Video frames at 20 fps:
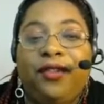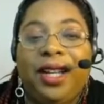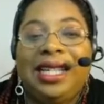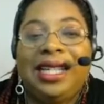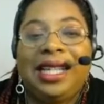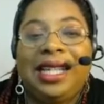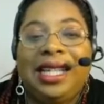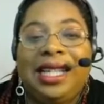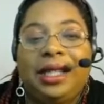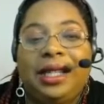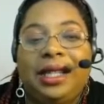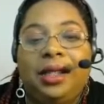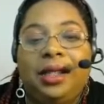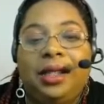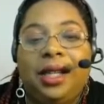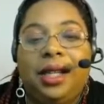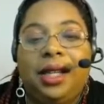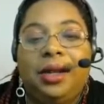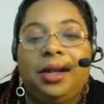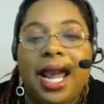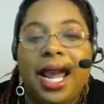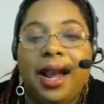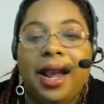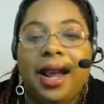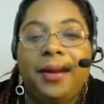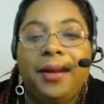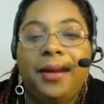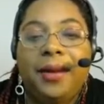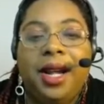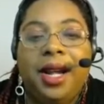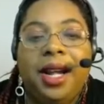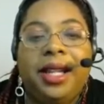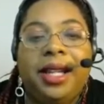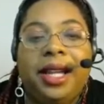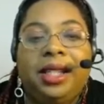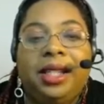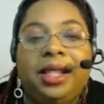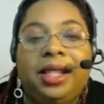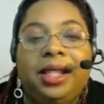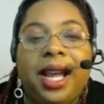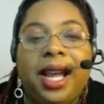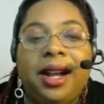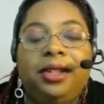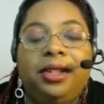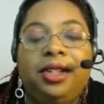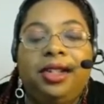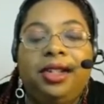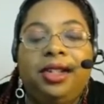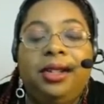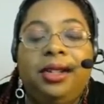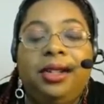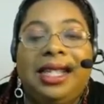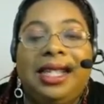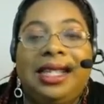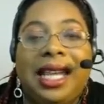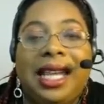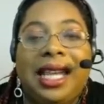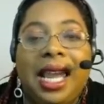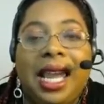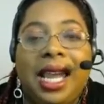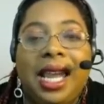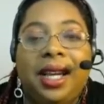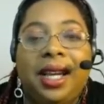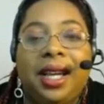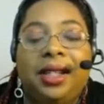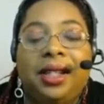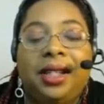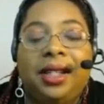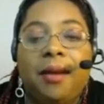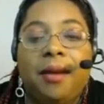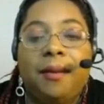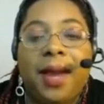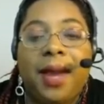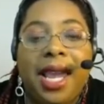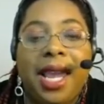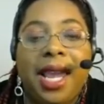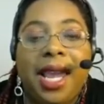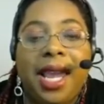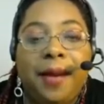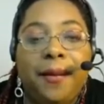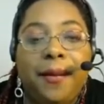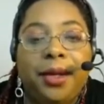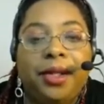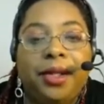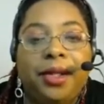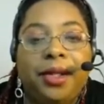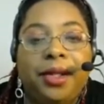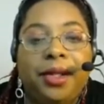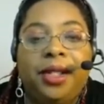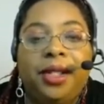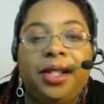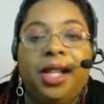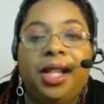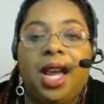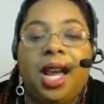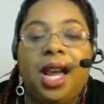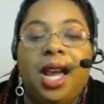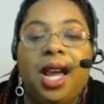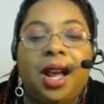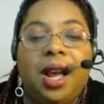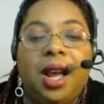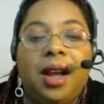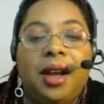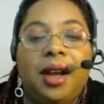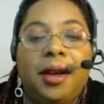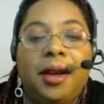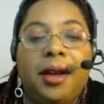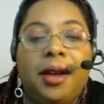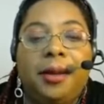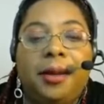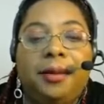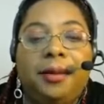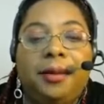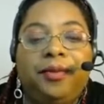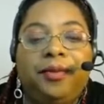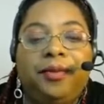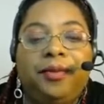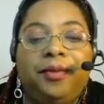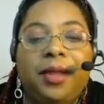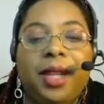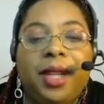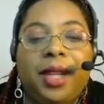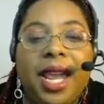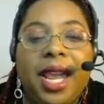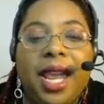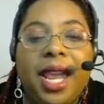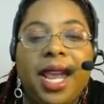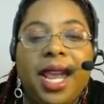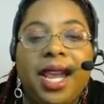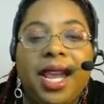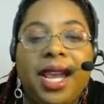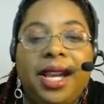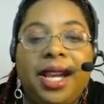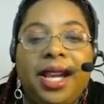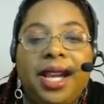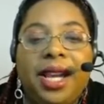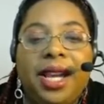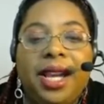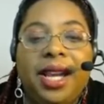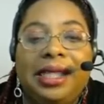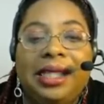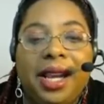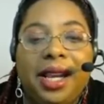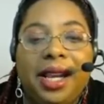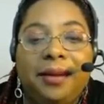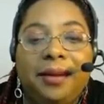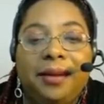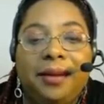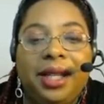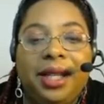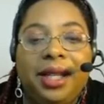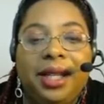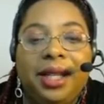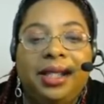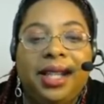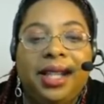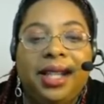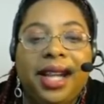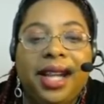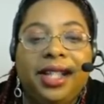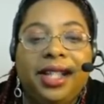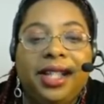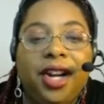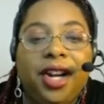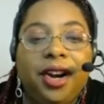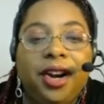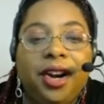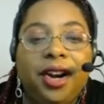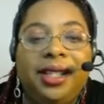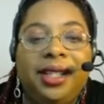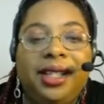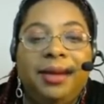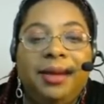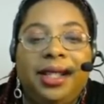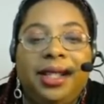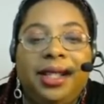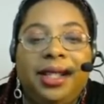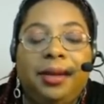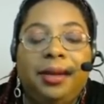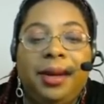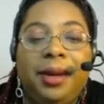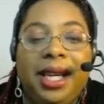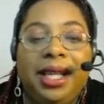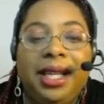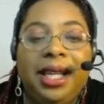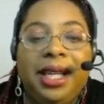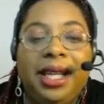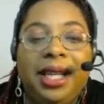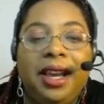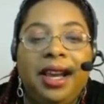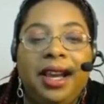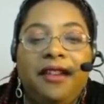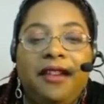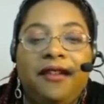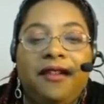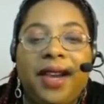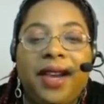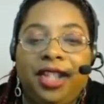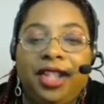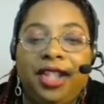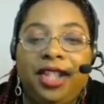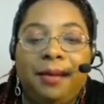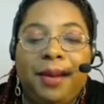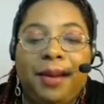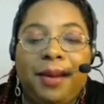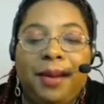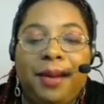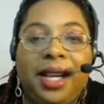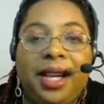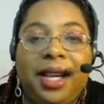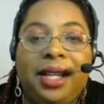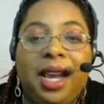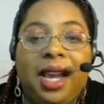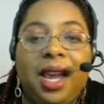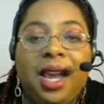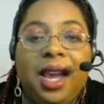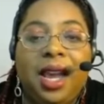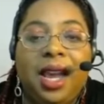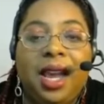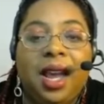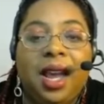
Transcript: free standalone app that allows you to scan papers and assignments and turns them into PDF and JPEG